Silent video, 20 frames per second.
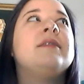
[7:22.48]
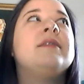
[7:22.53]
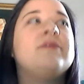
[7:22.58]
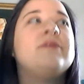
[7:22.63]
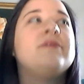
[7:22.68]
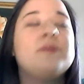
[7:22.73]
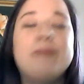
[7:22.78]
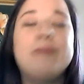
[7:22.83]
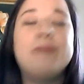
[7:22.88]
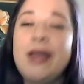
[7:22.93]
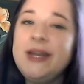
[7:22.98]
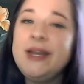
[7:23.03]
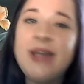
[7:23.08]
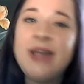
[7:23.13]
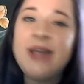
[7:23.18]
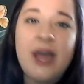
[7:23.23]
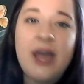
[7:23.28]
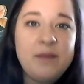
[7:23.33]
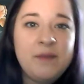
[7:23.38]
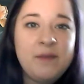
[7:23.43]
Remind
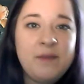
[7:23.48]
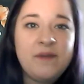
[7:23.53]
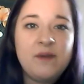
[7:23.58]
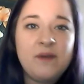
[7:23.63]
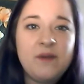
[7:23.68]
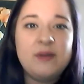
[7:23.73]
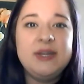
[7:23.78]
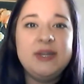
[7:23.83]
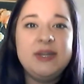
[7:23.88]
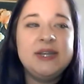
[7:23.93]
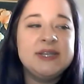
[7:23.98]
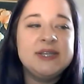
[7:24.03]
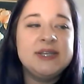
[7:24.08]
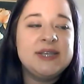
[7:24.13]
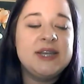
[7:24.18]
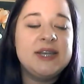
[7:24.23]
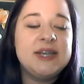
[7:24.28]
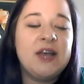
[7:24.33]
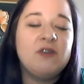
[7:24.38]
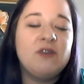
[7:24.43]
app if I need to
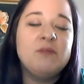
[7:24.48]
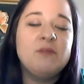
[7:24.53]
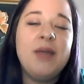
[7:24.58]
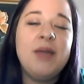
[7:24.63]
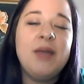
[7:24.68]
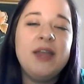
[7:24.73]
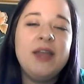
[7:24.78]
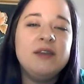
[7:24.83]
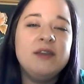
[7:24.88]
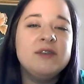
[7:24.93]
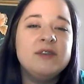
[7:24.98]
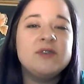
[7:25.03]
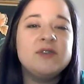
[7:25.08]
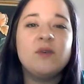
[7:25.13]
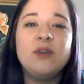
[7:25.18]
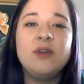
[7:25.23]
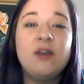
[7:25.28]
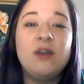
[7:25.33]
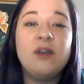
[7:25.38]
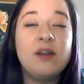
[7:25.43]
send out reminders,
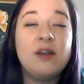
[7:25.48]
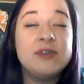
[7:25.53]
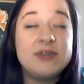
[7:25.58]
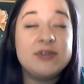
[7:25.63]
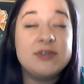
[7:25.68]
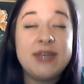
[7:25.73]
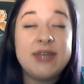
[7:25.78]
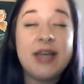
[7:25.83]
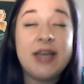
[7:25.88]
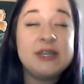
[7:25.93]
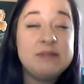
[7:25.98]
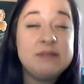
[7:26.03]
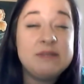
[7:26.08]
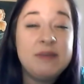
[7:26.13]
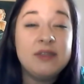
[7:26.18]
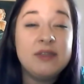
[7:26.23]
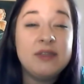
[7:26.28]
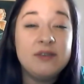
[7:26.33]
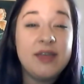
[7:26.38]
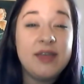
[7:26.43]
or you can also text
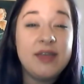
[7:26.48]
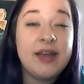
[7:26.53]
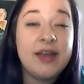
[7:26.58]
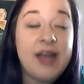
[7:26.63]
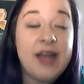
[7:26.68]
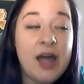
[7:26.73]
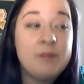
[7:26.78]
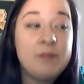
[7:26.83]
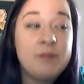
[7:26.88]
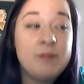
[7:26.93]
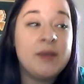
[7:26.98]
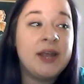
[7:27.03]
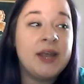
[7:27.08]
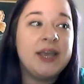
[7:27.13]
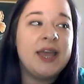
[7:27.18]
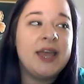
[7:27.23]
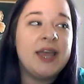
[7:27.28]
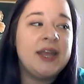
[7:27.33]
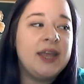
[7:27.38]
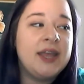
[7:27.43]
me through that app and I
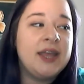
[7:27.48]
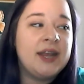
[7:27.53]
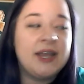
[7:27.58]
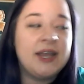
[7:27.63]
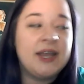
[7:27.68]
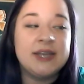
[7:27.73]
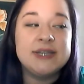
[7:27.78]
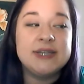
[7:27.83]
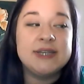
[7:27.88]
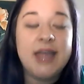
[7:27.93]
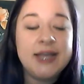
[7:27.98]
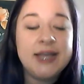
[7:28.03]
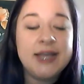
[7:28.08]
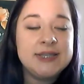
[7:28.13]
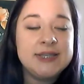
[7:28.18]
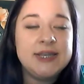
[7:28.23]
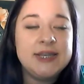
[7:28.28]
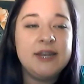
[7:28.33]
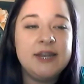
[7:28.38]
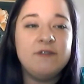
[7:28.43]
get it and I can
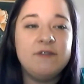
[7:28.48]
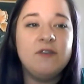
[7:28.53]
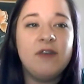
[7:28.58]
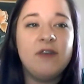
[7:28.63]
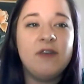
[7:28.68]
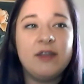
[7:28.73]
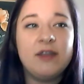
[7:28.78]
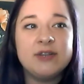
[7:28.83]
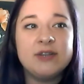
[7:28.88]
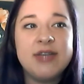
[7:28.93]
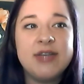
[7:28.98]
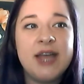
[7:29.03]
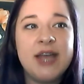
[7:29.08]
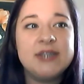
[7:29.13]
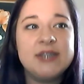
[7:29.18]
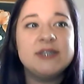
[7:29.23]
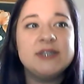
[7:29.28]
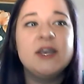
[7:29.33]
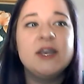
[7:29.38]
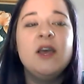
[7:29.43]
text it if you'd rather
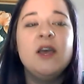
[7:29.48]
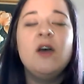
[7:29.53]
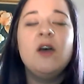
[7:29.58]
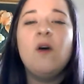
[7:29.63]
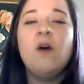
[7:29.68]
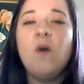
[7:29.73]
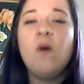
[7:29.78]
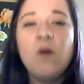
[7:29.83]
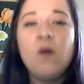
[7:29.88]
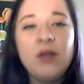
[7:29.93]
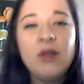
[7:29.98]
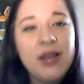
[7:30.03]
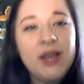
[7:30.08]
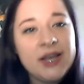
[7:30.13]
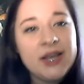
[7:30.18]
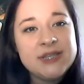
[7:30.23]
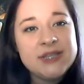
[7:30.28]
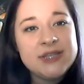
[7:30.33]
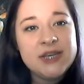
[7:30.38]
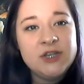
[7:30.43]
text. Or like
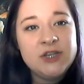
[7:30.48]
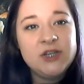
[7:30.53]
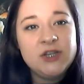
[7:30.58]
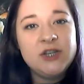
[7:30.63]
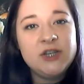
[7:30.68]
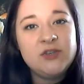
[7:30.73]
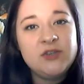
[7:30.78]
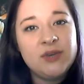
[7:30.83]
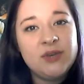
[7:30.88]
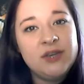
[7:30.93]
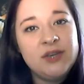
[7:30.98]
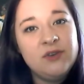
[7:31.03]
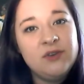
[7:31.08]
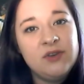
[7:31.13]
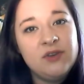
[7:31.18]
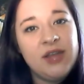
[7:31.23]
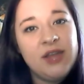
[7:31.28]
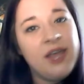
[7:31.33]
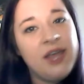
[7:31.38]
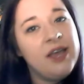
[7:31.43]
I said, you could join
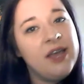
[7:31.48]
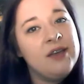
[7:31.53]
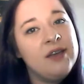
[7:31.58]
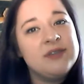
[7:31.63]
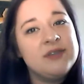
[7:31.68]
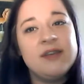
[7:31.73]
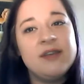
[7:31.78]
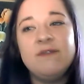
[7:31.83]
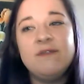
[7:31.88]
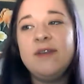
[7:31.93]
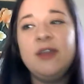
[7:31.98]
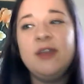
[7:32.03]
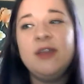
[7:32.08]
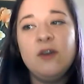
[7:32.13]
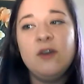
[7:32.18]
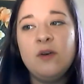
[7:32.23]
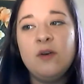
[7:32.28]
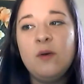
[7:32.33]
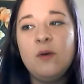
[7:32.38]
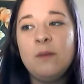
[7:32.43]
Google Hangouts and
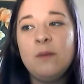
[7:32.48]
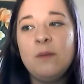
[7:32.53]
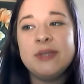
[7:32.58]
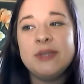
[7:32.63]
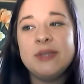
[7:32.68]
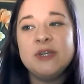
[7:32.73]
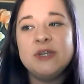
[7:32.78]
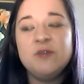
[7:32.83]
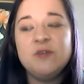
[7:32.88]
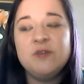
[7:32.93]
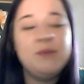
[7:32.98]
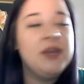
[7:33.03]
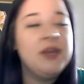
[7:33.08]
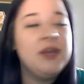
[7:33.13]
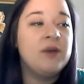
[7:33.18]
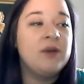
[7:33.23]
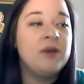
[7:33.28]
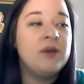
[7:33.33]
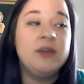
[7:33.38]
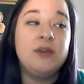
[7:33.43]
video message me,
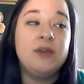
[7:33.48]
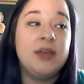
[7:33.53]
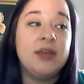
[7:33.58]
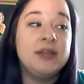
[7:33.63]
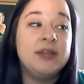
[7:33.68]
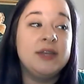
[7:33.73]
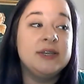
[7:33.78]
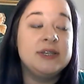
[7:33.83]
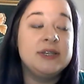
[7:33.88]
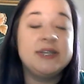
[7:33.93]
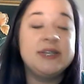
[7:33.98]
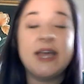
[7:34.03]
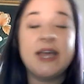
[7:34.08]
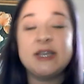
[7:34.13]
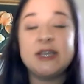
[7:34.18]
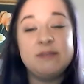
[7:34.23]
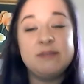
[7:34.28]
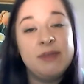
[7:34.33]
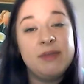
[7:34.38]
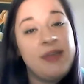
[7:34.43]
or you can
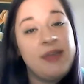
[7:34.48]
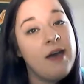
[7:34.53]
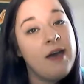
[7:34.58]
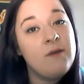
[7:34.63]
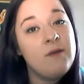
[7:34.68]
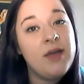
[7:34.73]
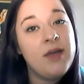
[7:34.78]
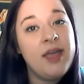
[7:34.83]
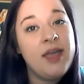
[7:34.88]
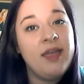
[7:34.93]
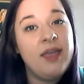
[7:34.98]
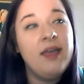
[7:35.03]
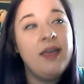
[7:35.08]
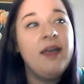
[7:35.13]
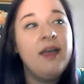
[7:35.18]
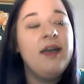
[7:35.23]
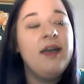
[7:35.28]
text me that way.